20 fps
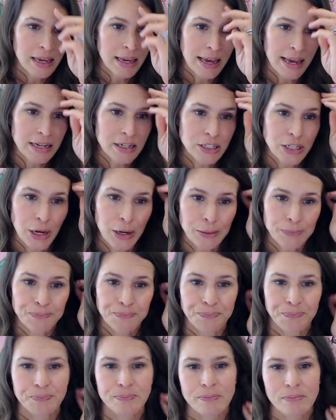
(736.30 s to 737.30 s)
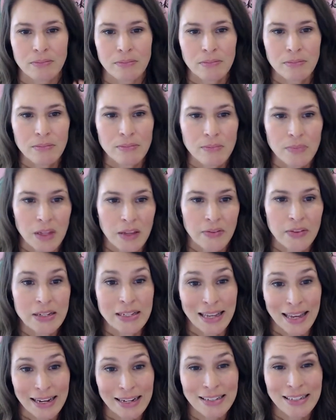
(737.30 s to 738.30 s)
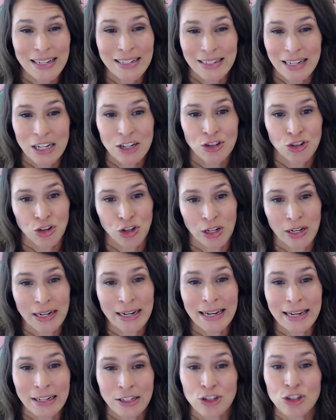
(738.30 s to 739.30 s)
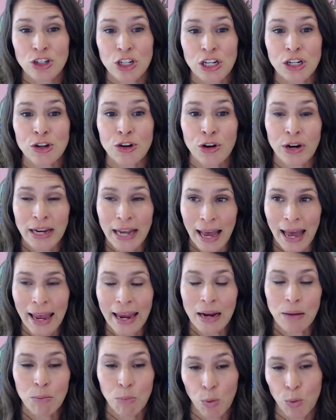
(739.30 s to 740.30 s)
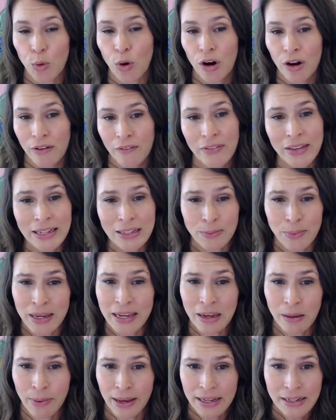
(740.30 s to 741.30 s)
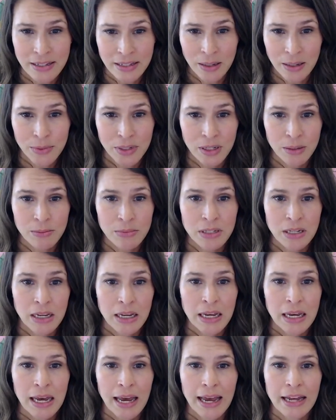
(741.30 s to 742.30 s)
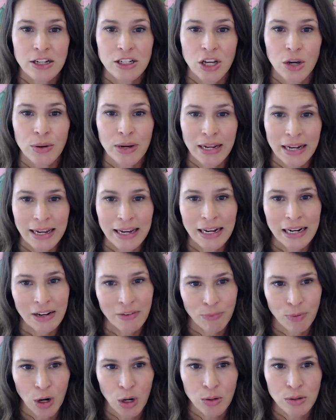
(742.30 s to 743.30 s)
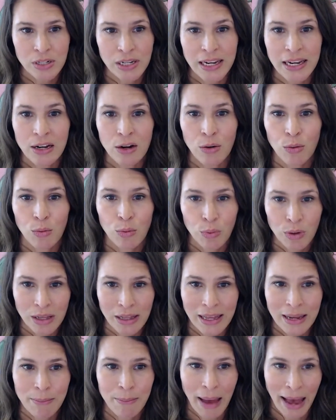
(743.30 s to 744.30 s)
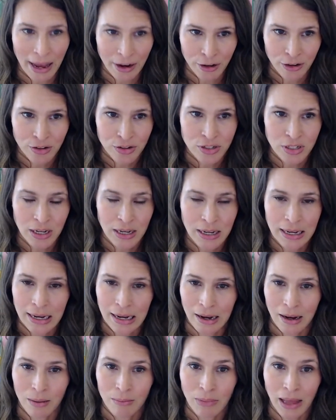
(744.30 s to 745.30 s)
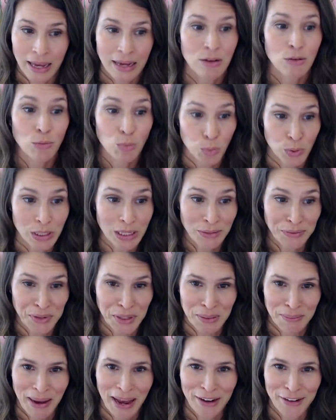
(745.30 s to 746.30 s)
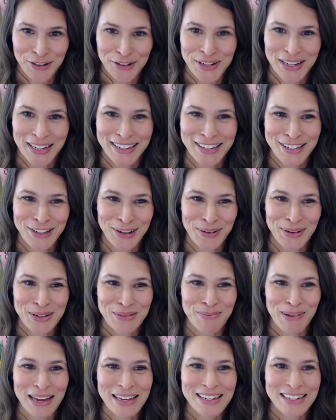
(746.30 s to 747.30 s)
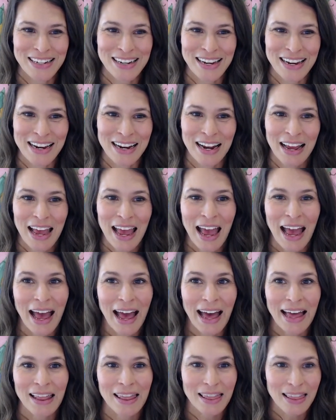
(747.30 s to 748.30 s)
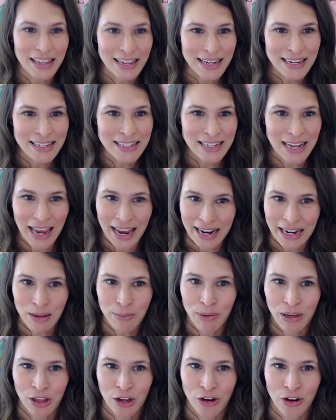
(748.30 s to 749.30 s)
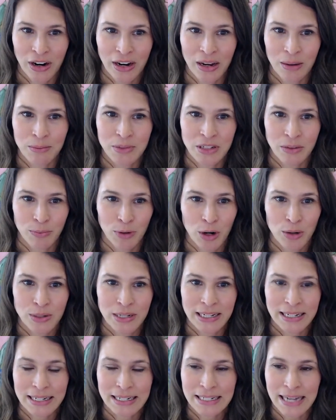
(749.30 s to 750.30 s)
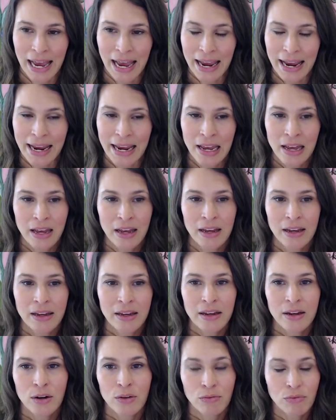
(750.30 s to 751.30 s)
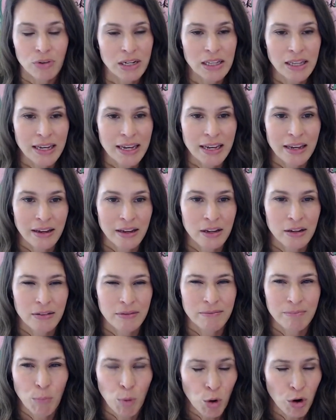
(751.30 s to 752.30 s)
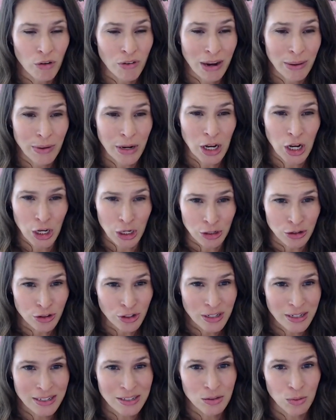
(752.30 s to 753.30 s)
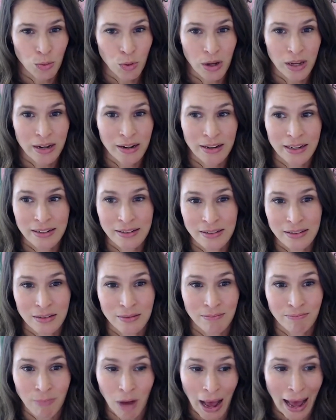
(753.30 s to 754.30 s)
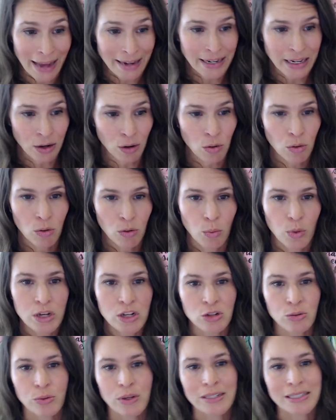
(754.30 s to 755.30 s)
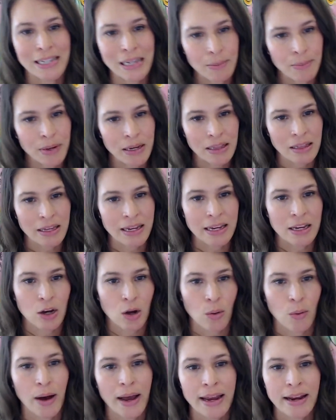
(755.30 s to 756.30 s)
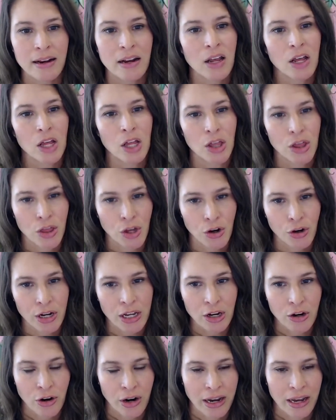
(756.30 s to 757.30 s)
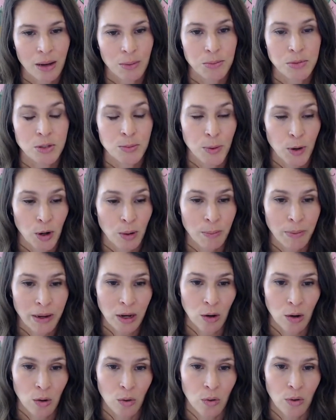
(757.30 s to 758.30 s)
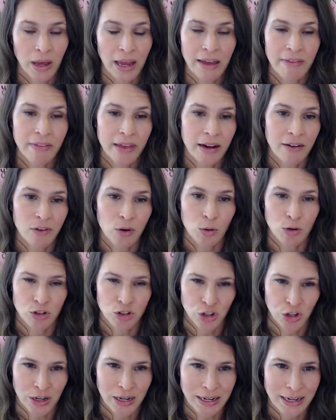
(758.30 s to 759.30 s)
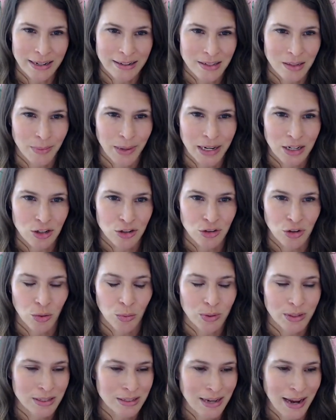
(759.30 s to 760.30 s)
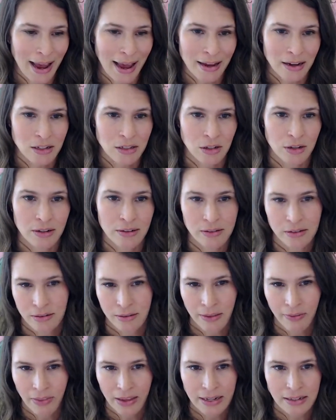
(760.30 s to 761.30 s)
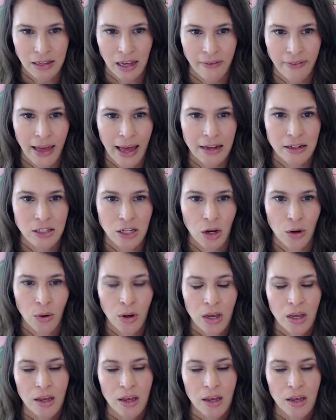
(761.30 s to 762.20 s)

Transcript: And so, this excess estrogen again just can create more of these PMS symptoms. And so getting enough protein really matters, um, like really, really matters. So it's best to eat at least 80 milligrams of protein a day. Really, more around 100 is what is ideal, which would typically equate 30 grams per meal. And then, of course, you're going to get some extra with snacks and, and things like that. So